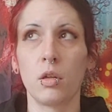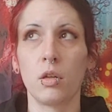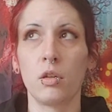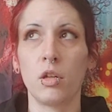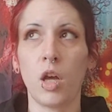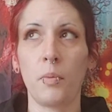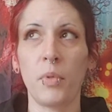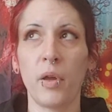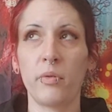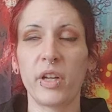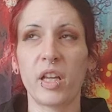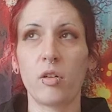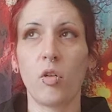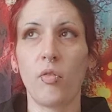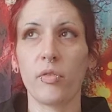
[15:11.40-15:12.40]
Not being able to
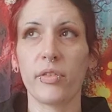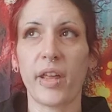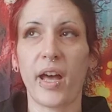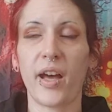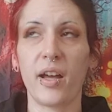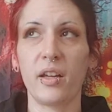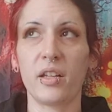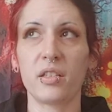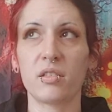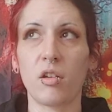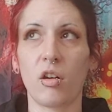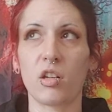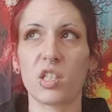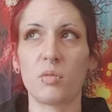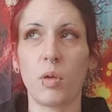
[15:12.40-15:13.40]
get over that is
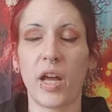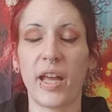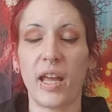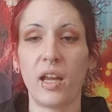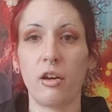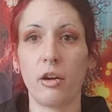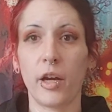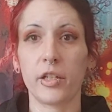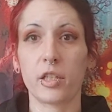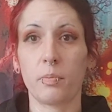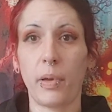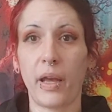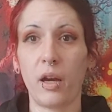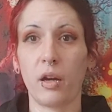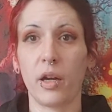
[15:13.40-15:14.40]
caused by anger at your
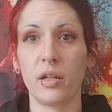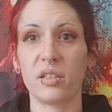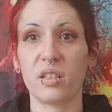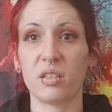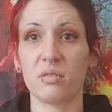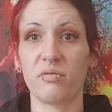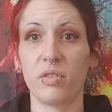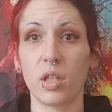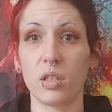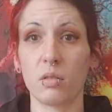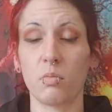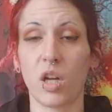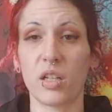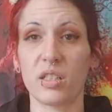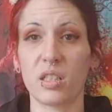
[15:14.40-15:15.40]
parents and
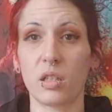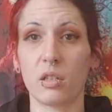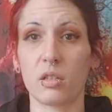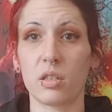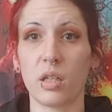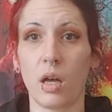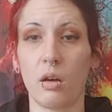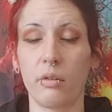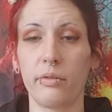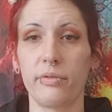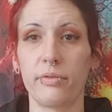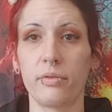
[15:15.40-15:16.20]
victimizing yourself.